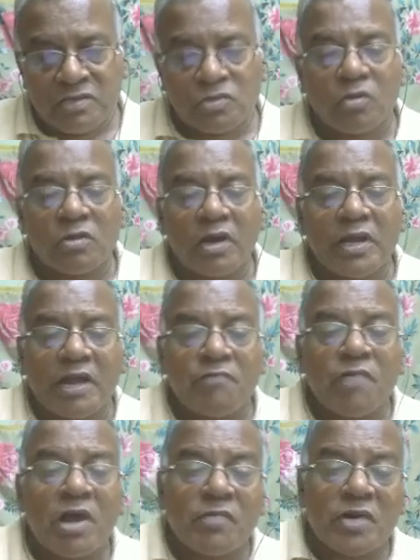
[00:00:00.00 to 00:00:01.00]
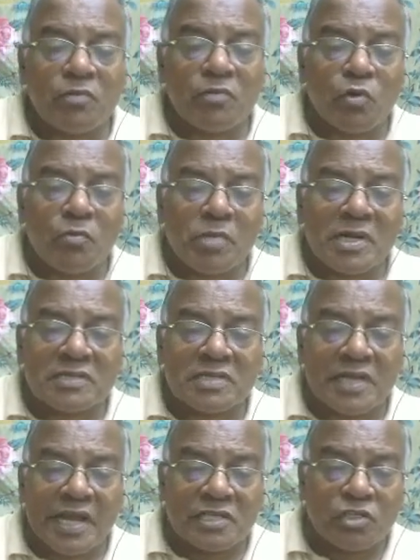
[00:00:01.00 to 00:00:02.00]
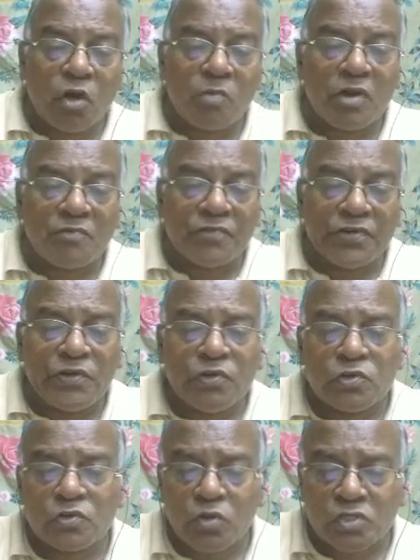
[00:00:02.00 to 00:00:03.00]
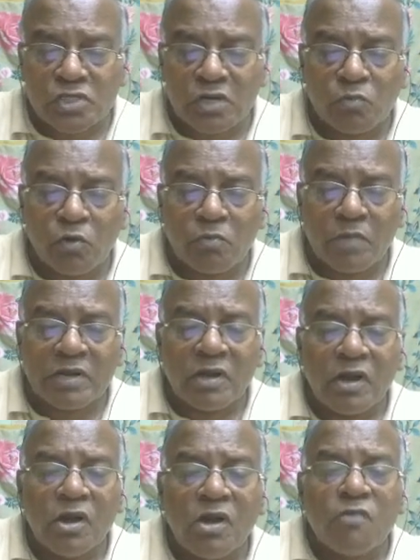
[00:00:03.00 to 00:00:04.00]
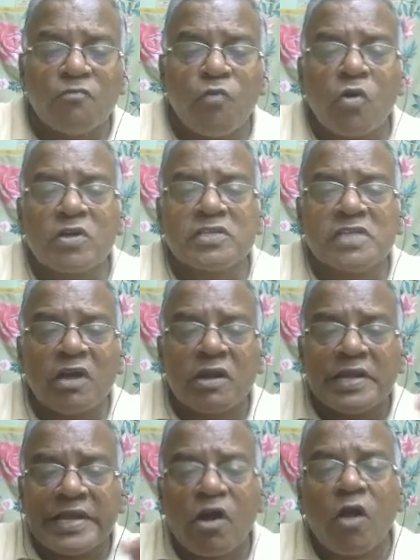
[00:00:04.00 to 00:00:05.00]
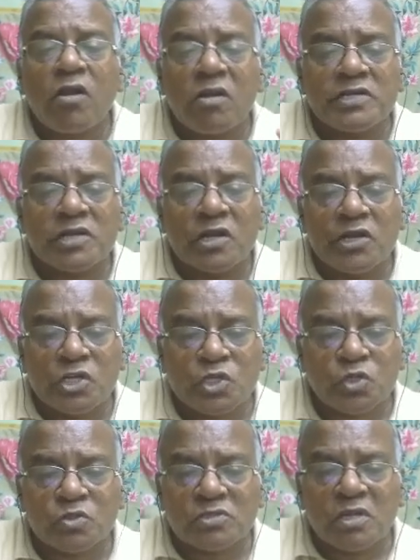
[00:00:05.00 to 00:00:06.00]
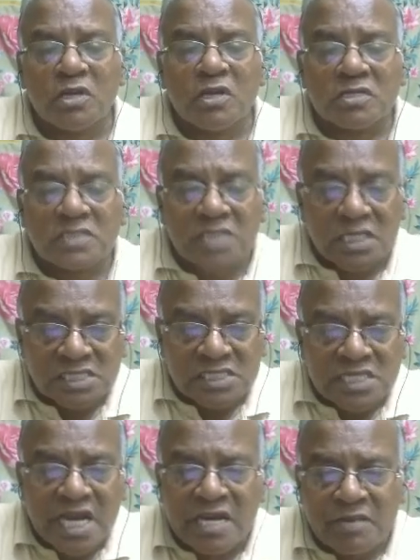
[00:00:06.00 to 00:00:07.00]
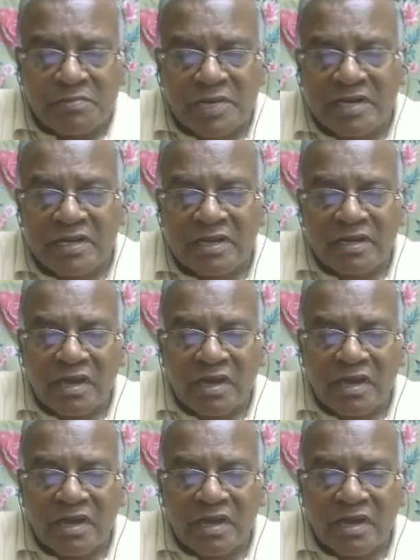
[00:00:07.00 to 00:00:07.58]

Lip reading: So the environmental movement is an example of a new social movement focusing on ecological issues, sustainability